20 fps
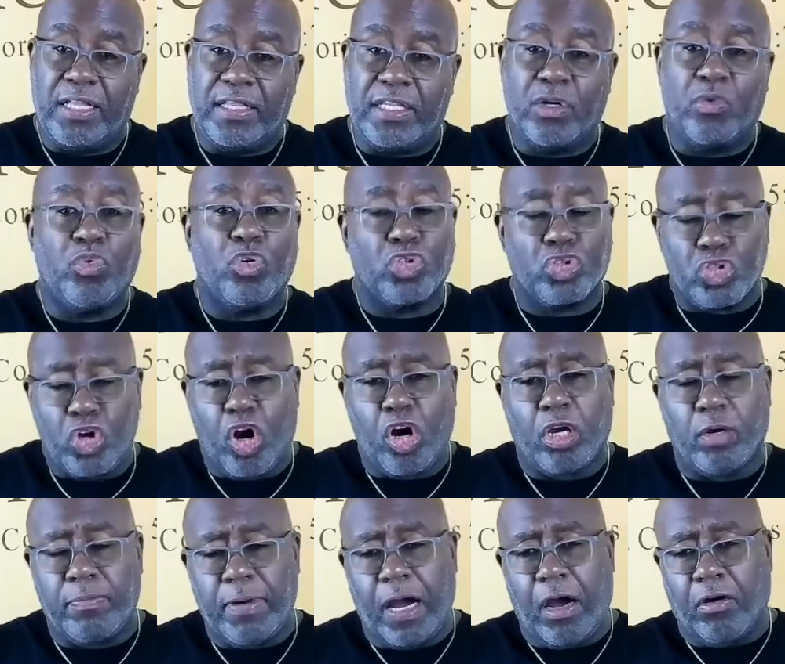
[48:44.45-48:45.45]
then we'll
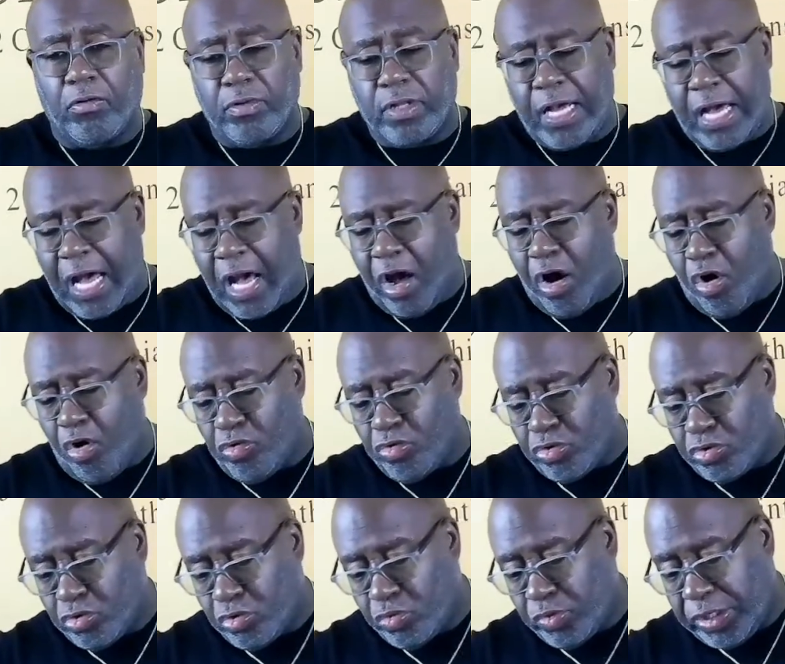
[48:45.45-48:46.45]
talk about how
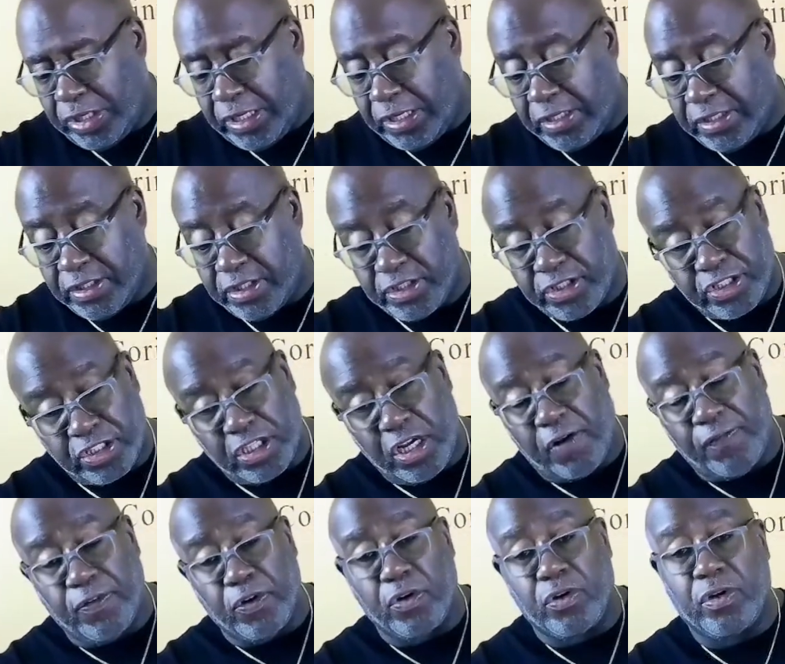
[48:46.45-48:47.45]
do we
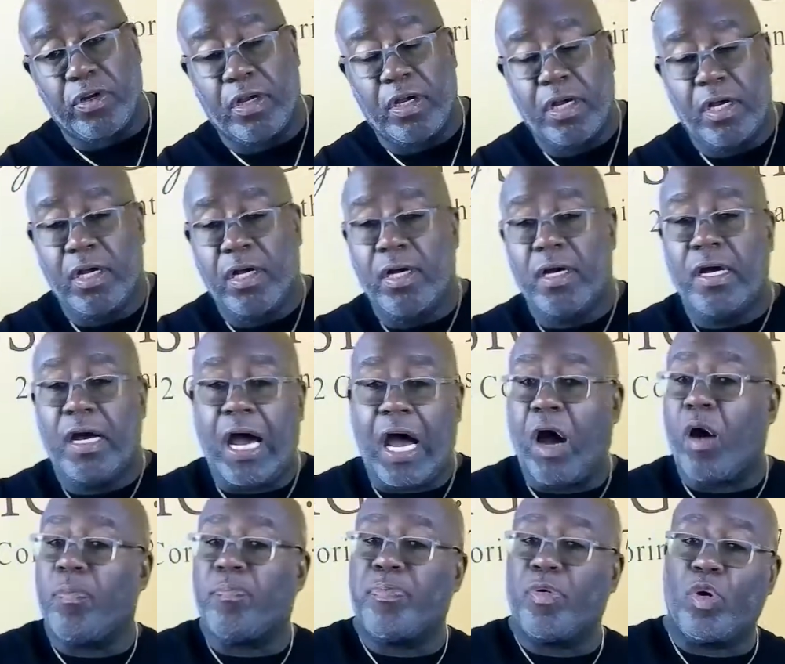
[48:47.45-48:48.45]
discover
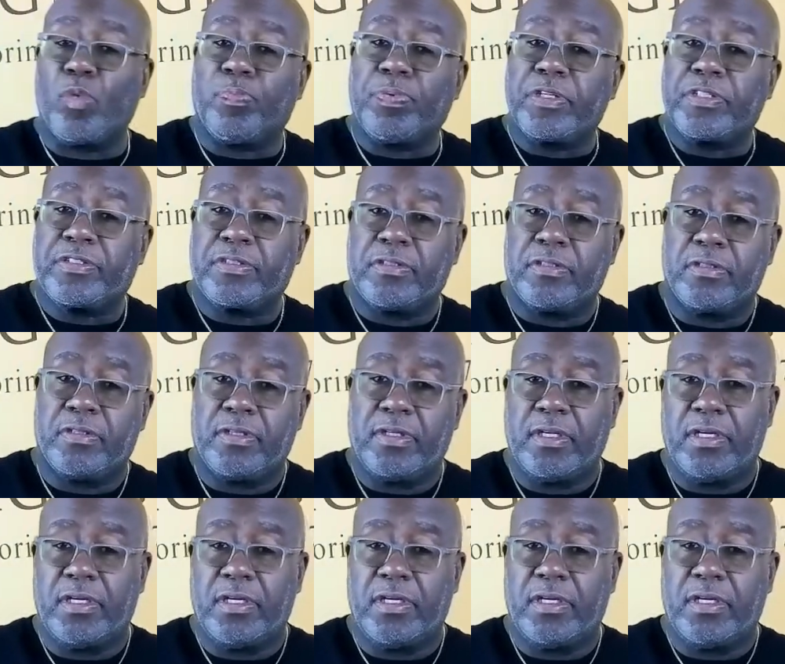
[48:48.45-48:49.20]
our purpose.